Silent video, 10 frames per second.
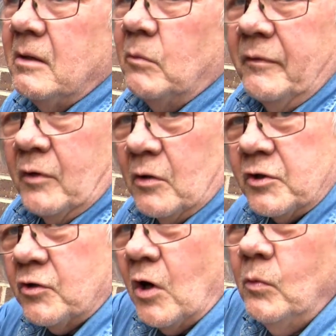we've got
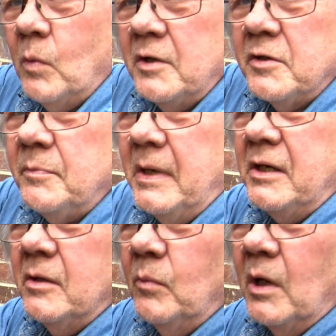strong ones,
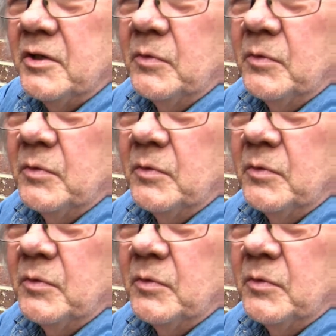medium ones